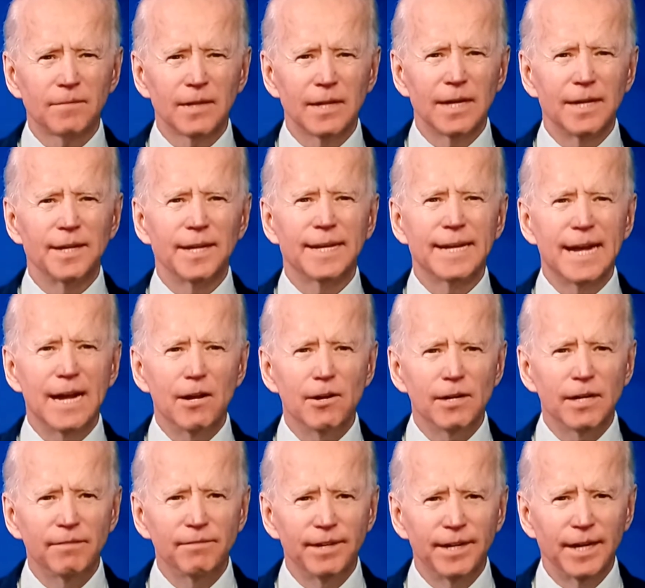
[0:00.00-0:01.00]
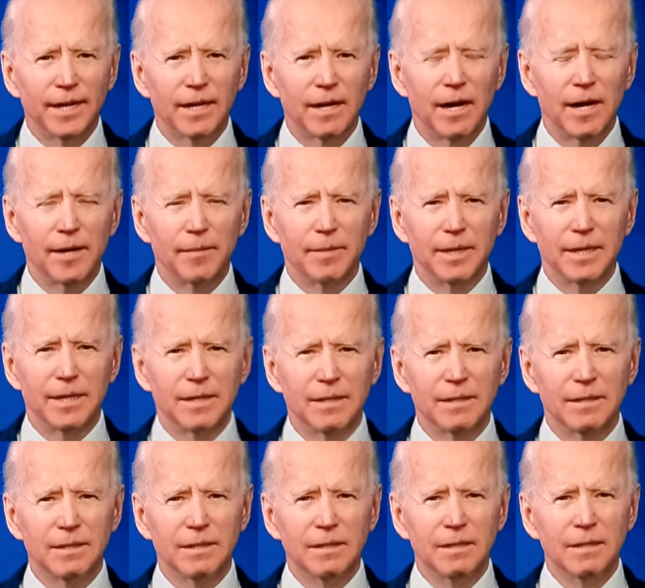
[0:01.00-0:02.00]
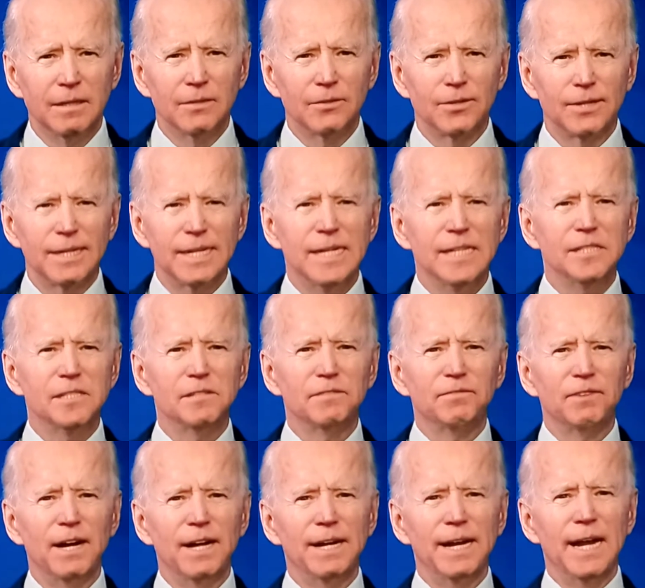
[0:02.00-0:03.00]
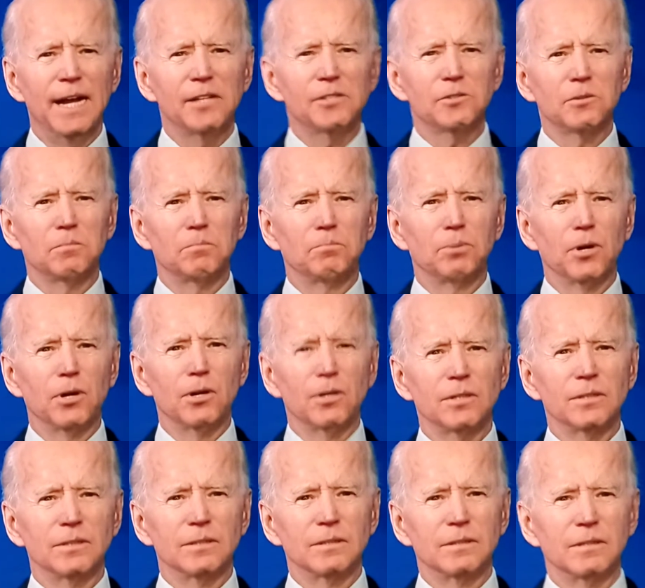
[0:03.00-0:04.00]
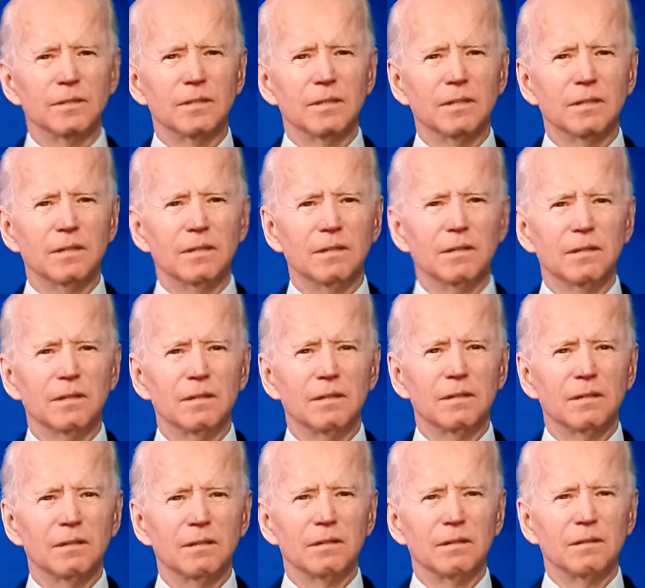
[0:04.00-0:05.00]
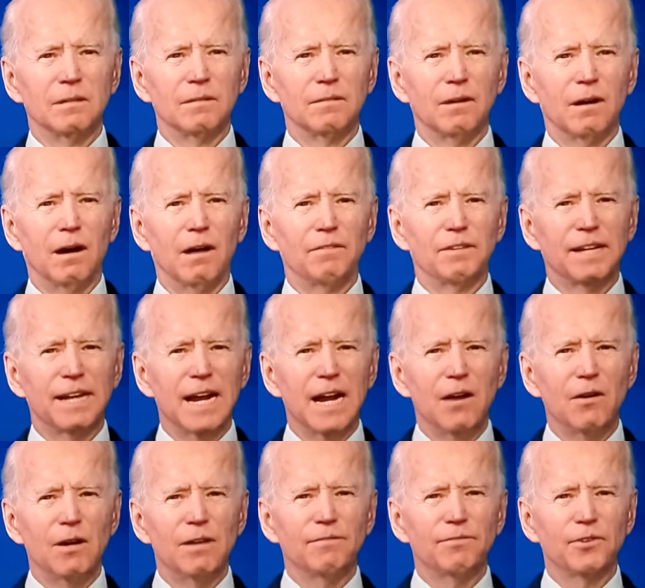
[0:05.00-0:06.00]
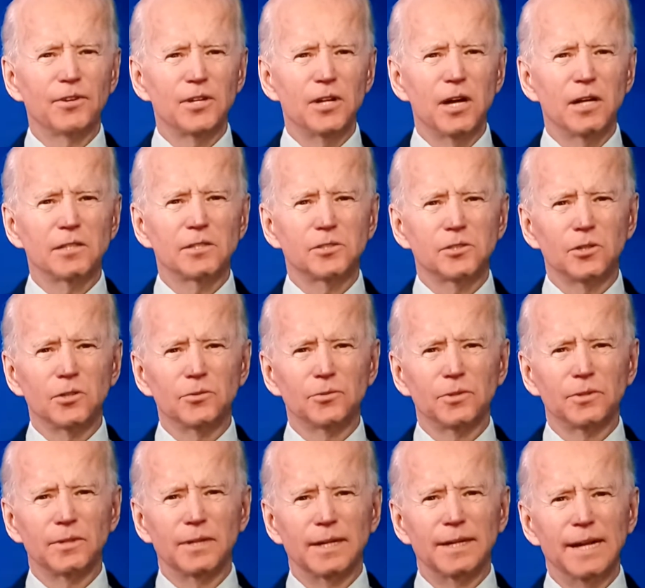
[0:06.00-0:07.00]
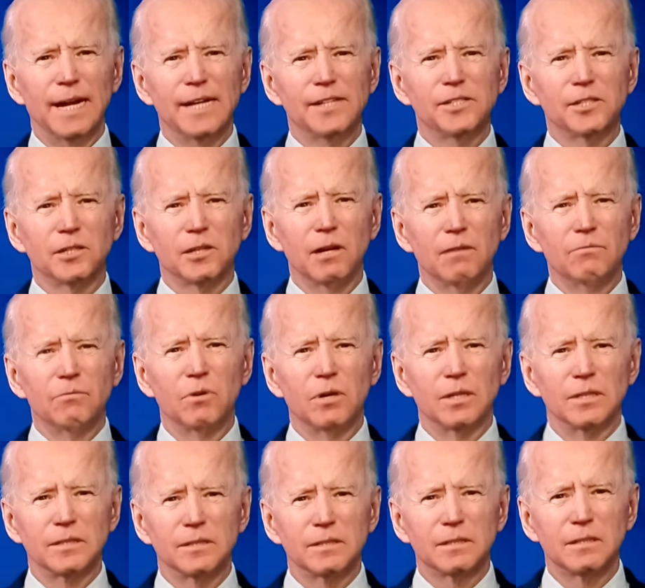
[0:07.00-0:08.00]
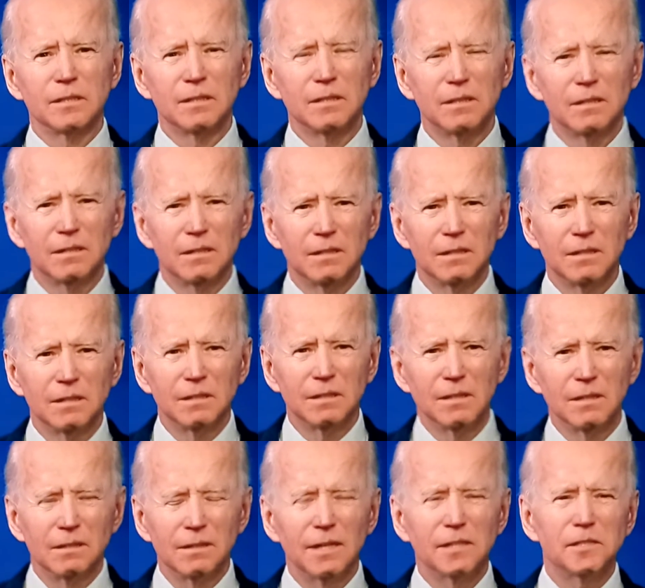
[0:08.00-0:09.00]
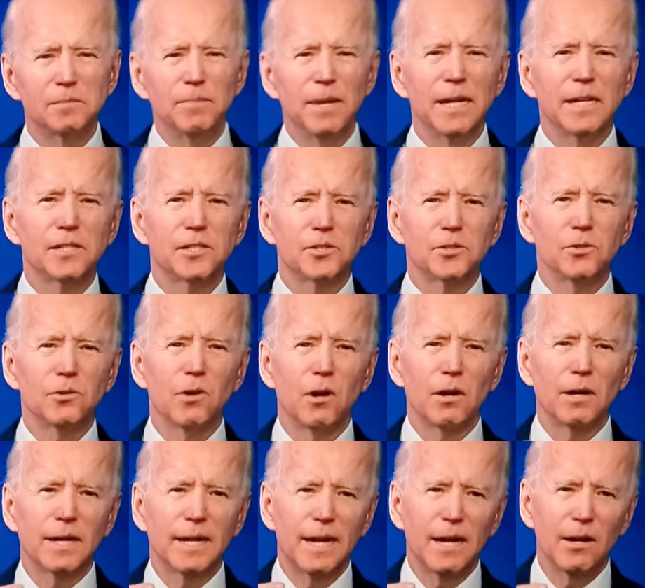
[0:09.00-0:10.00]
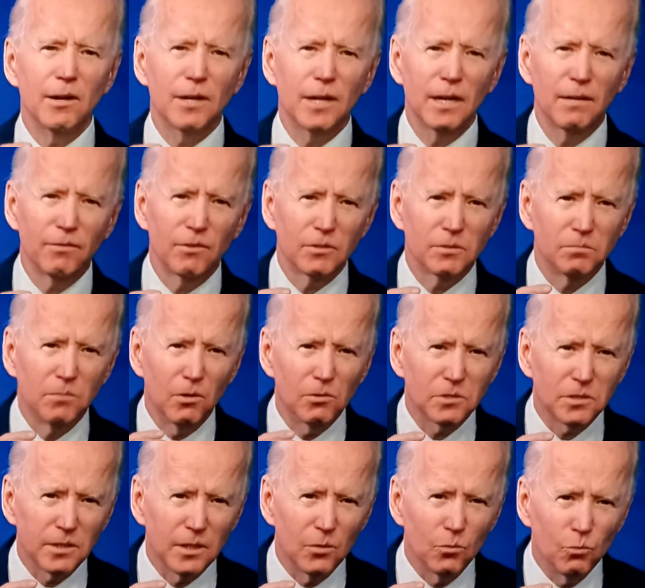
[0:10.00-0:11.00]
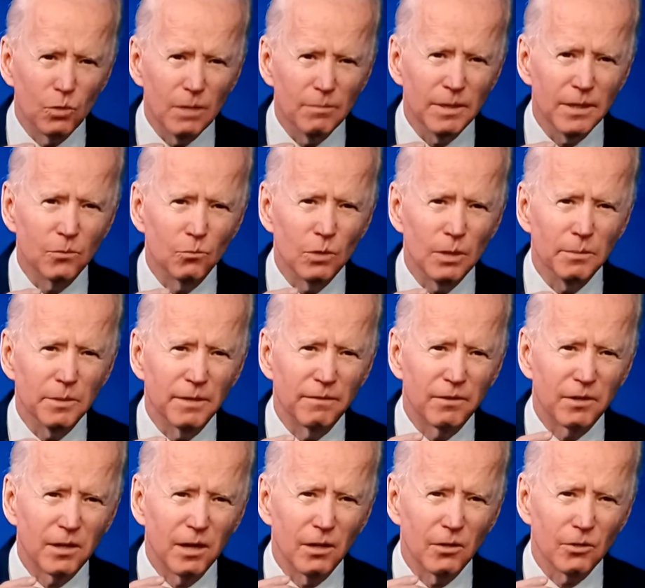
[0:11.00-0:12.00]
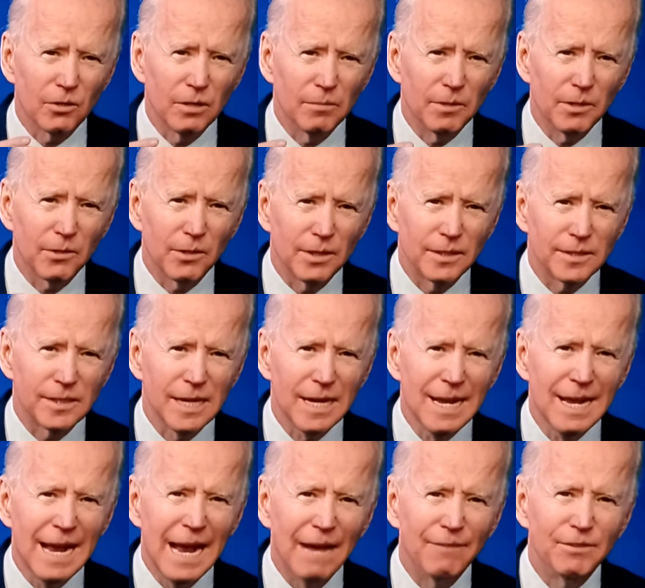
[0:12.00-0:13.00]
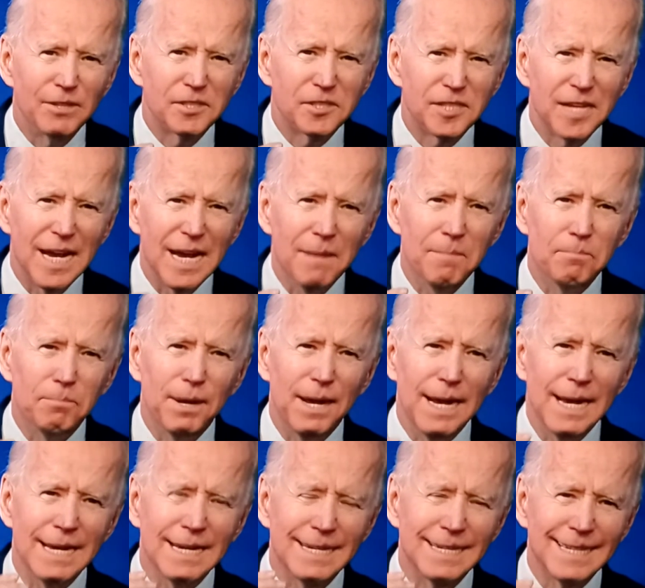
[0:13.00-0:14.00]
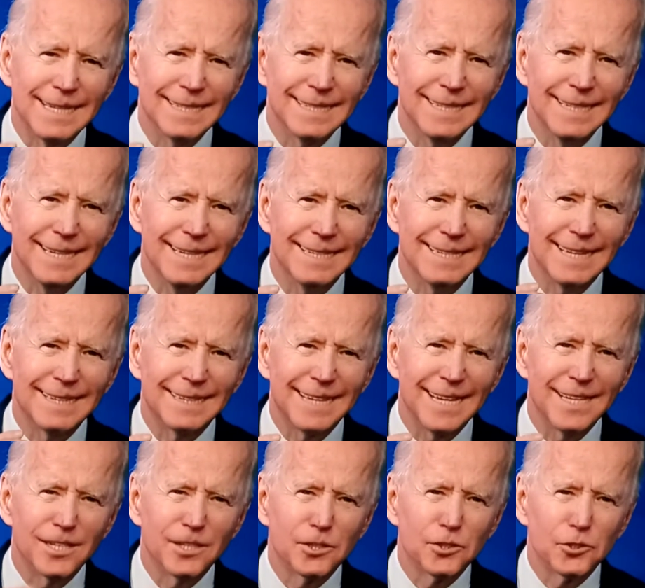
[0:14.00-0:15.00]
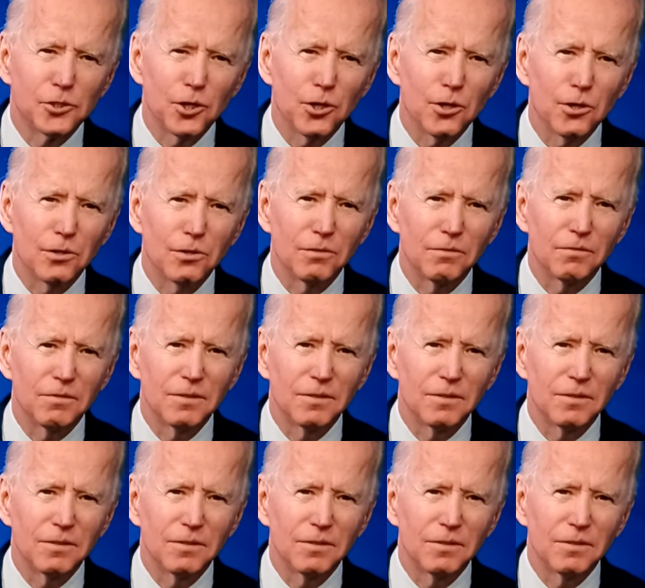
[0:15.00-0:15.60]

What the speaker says: in a caregiving economy to ease the financial burden of caring for young children and aged loved ones. Let's make sure our caregivers, mostly women of color, immigrants, have the same pay and dignity that they deserve.